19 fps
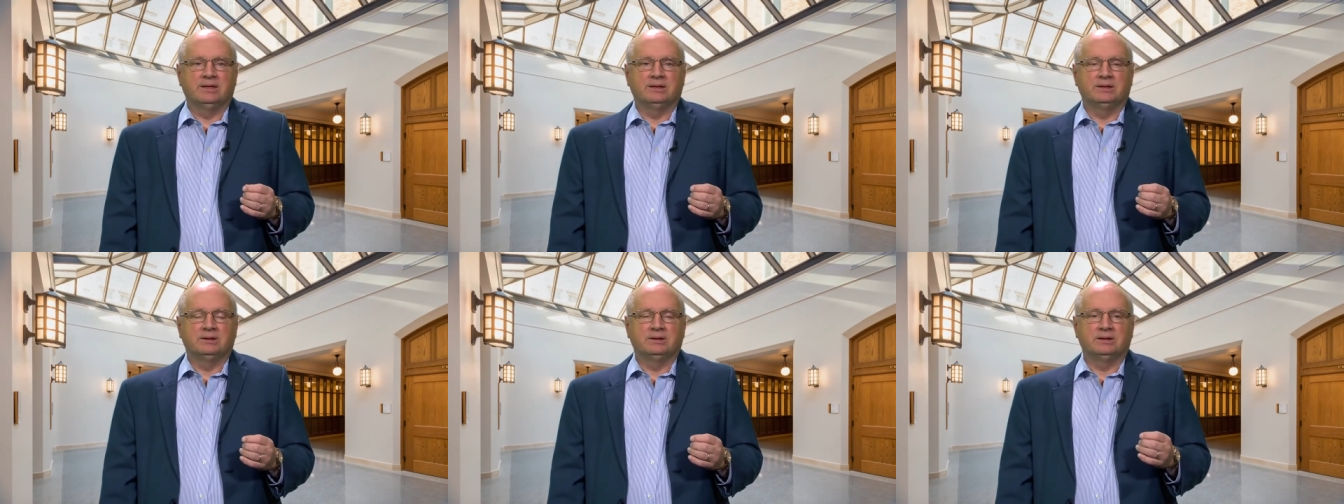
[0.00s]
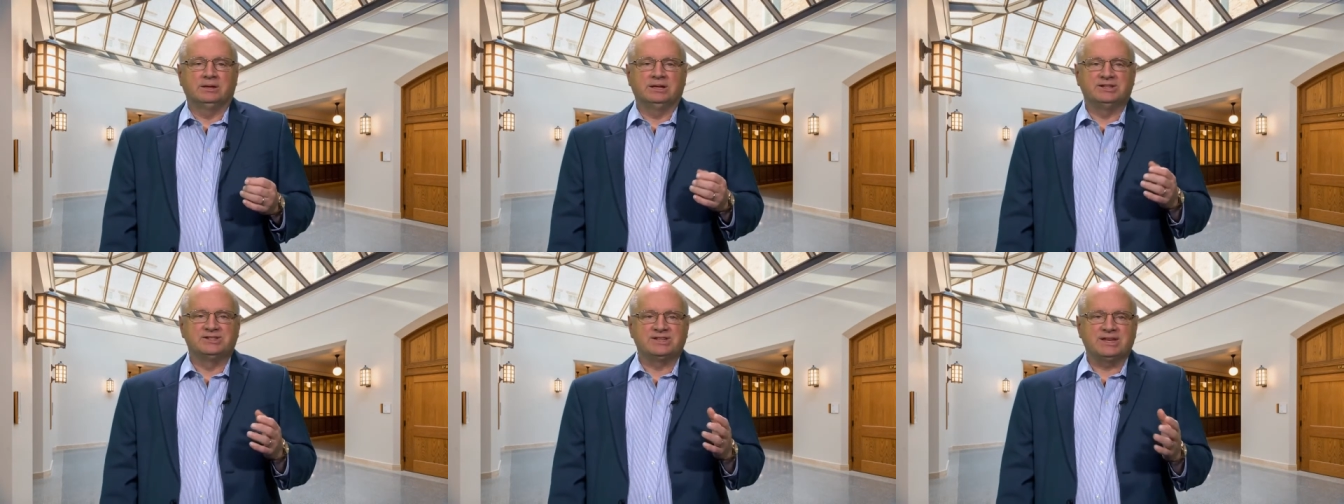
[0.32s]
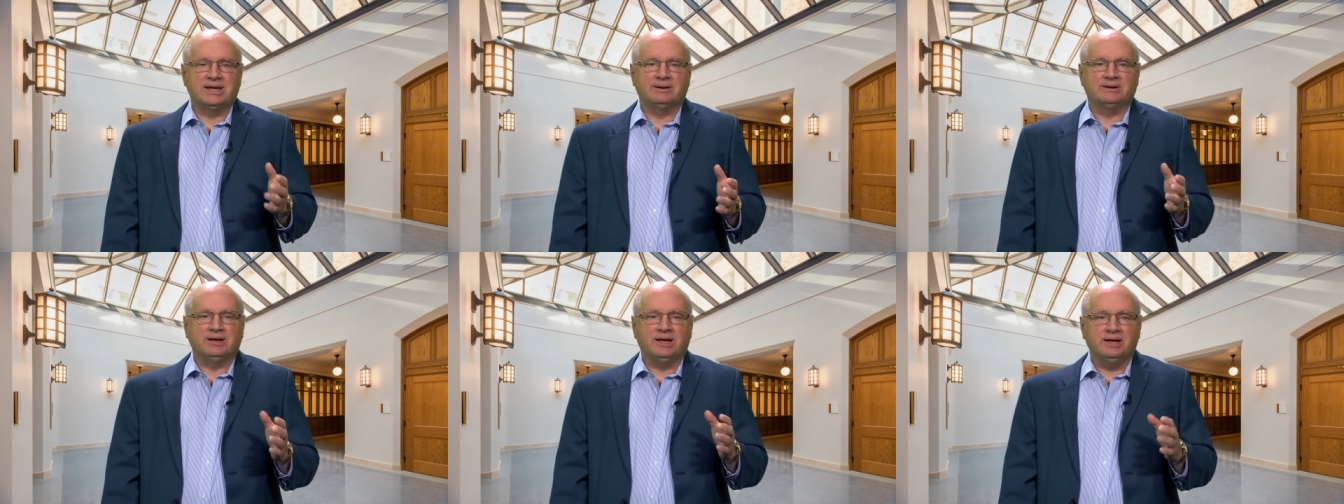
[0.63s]
An
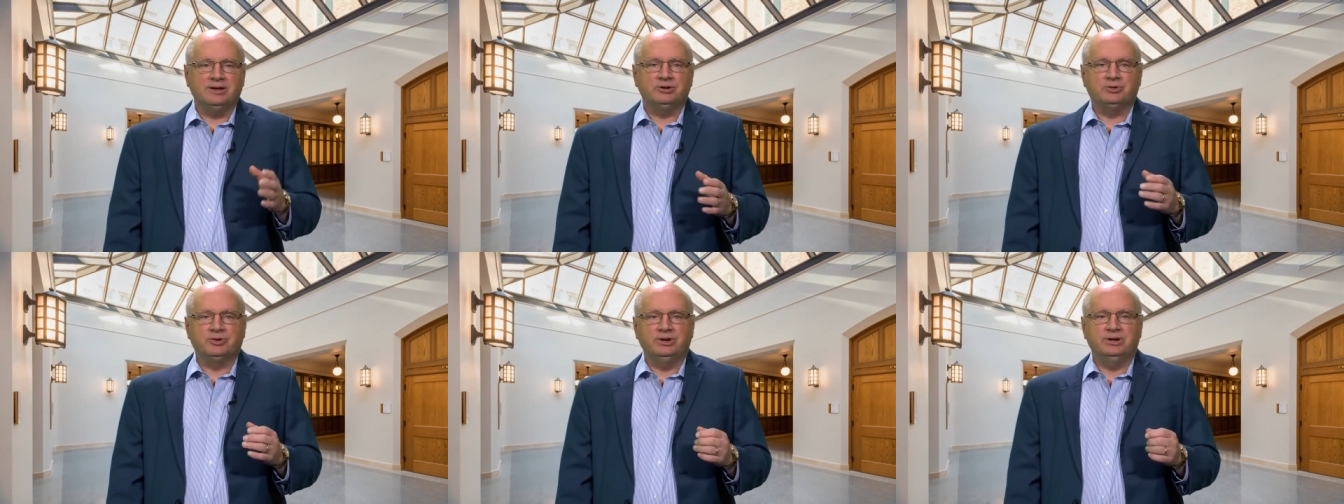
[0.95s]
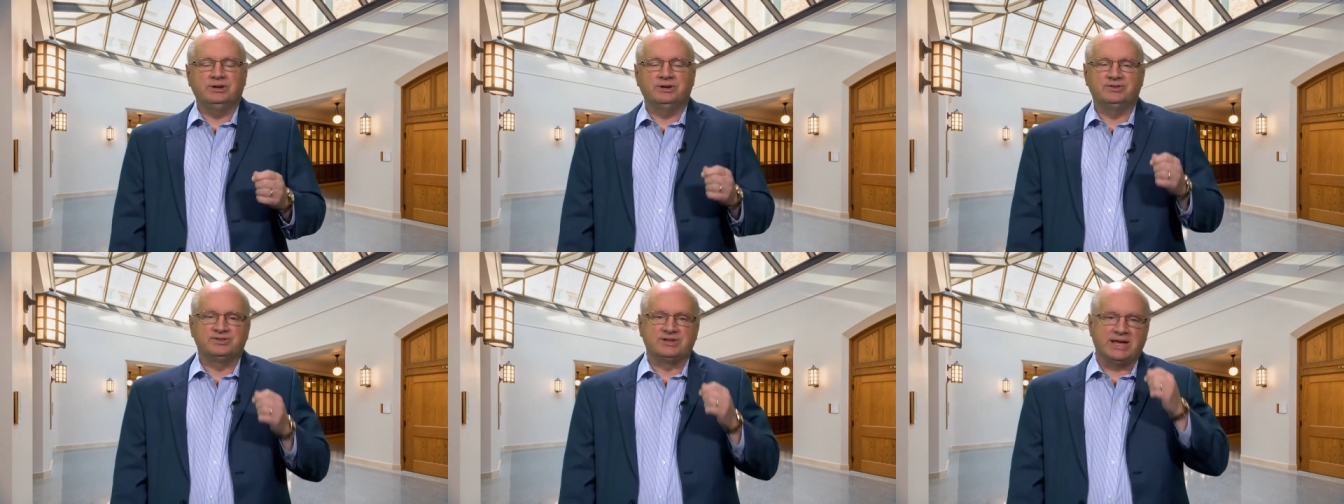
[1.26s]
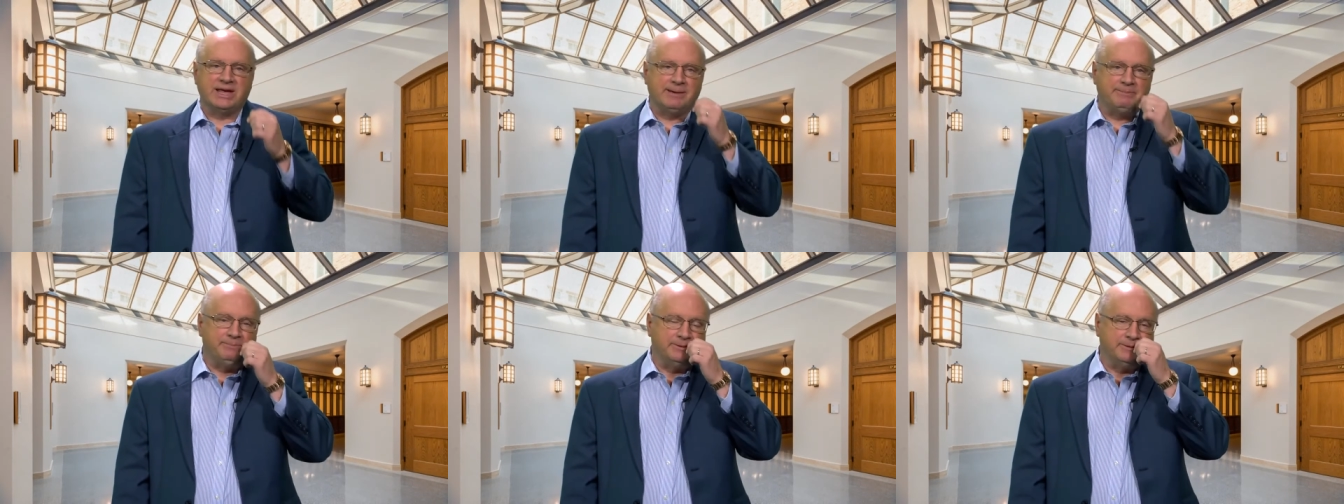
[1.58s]
exa- concrete
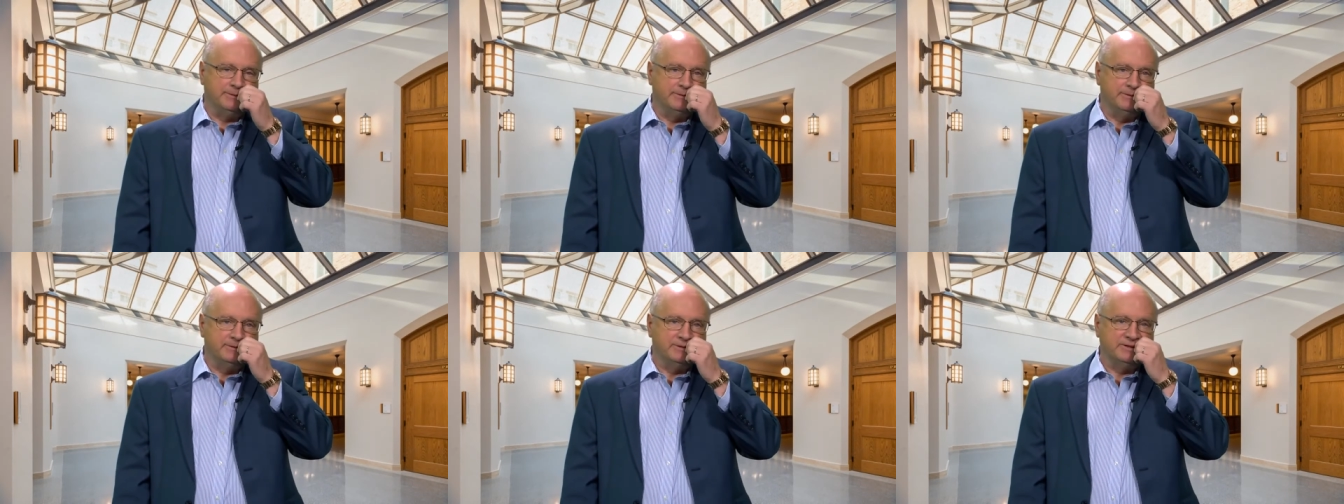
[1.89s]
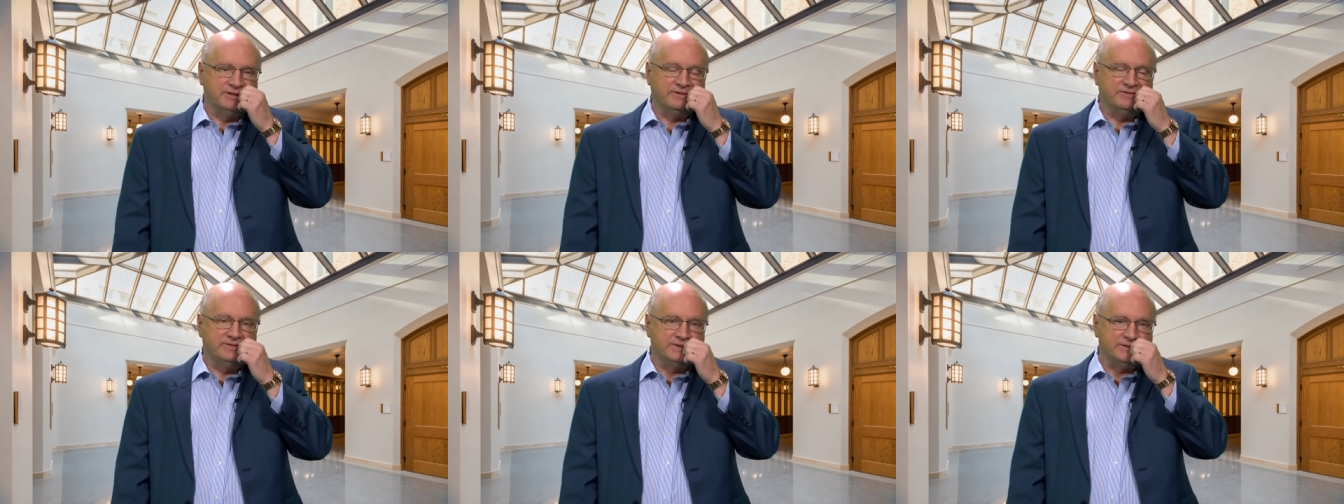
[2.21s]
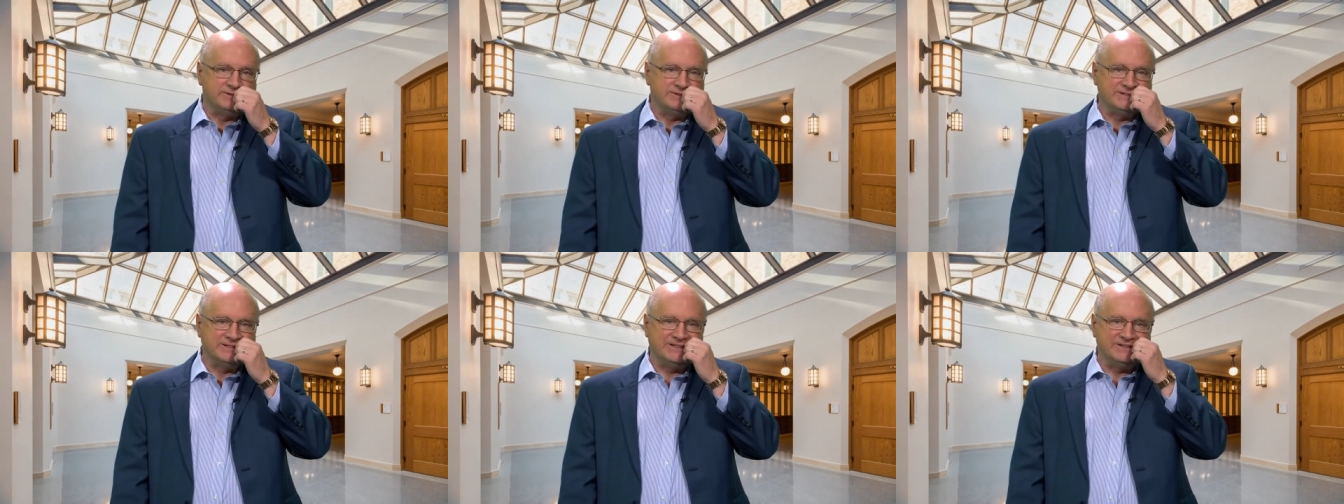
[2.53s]
example of
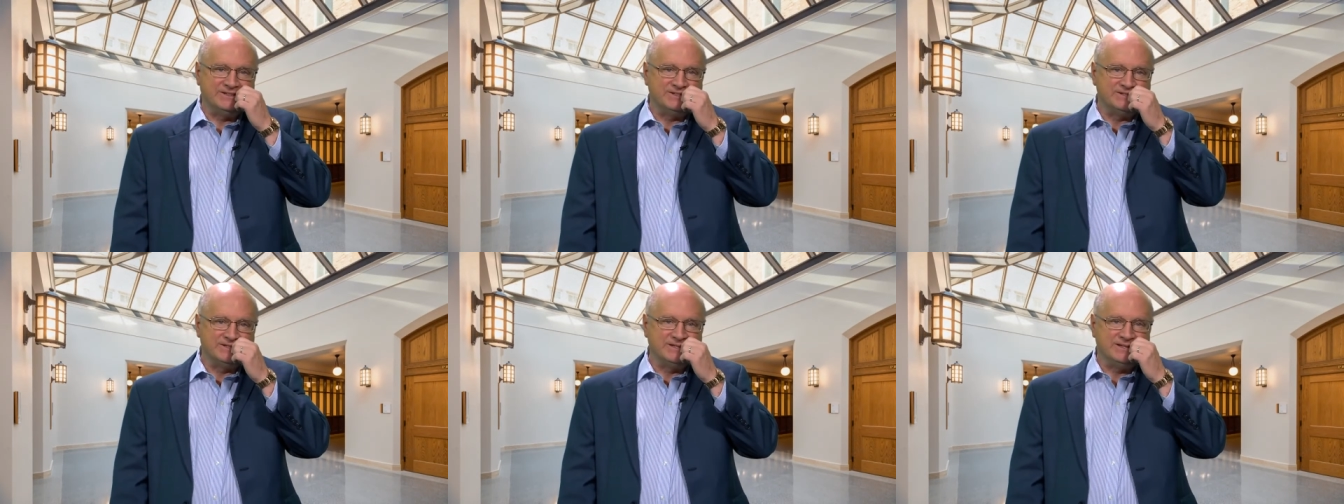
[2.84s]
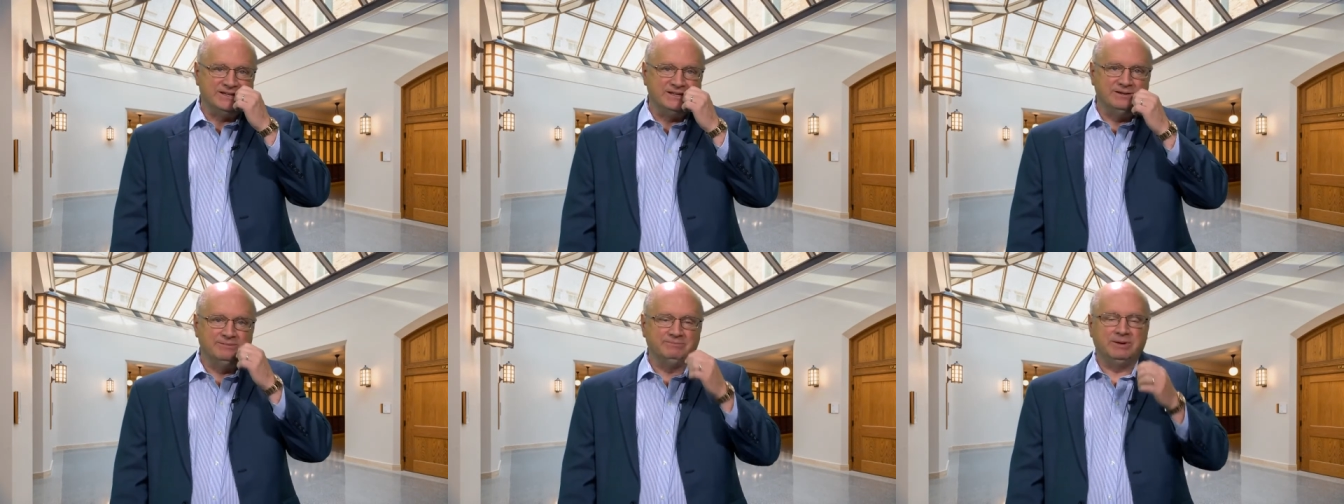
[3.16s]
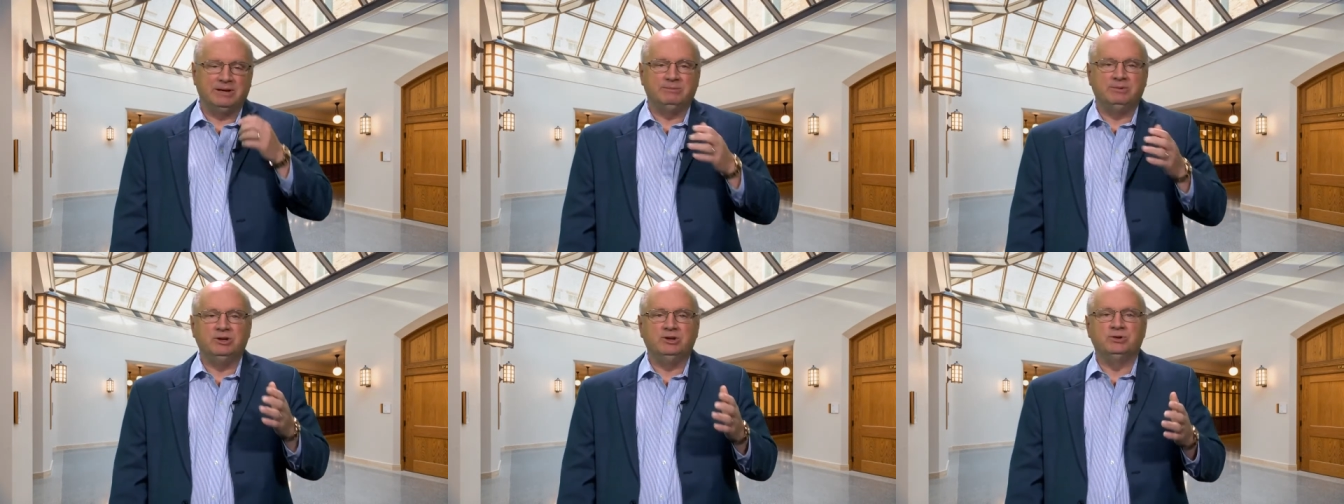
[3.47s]
this tendency may
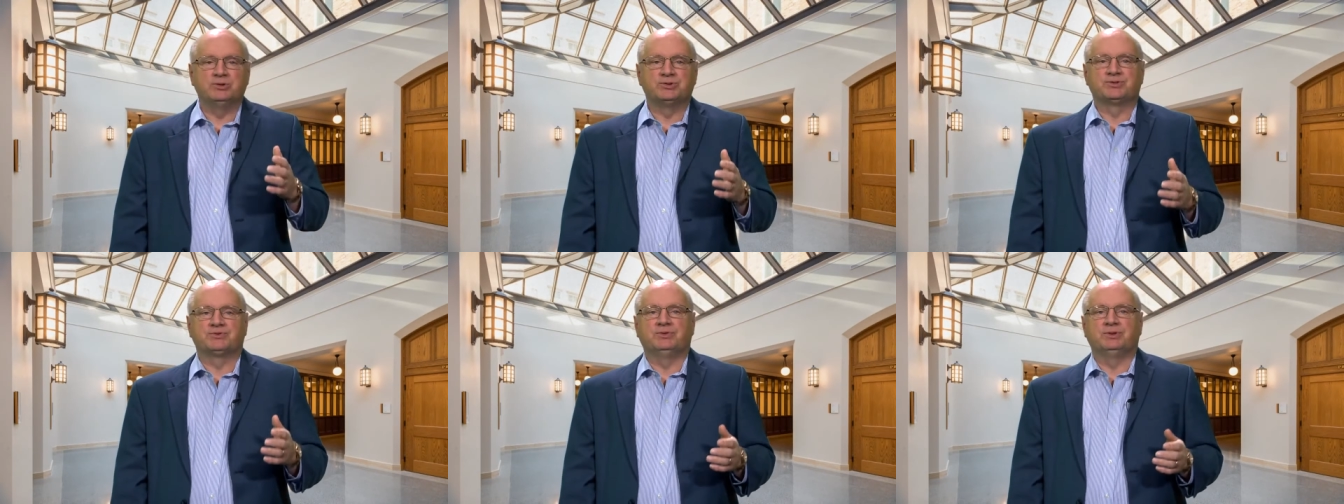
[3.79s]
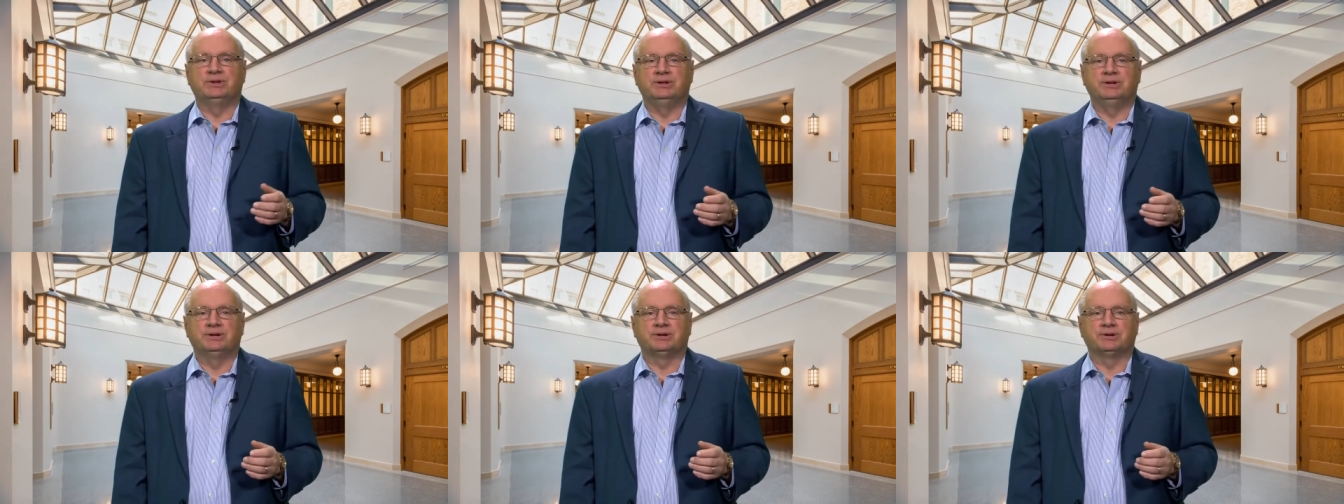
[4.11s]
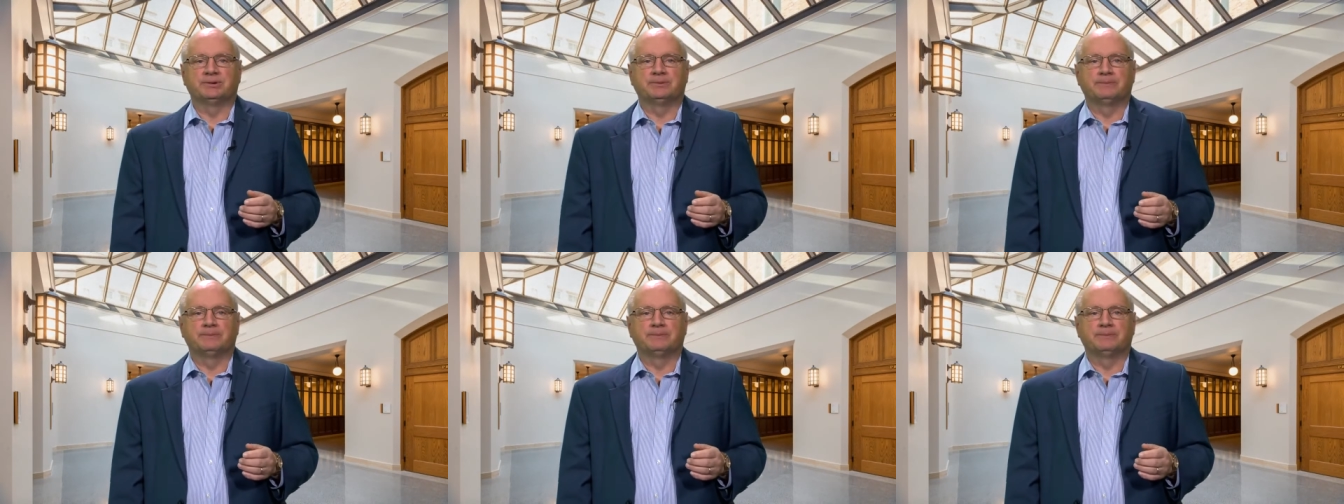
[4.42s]
be useful here.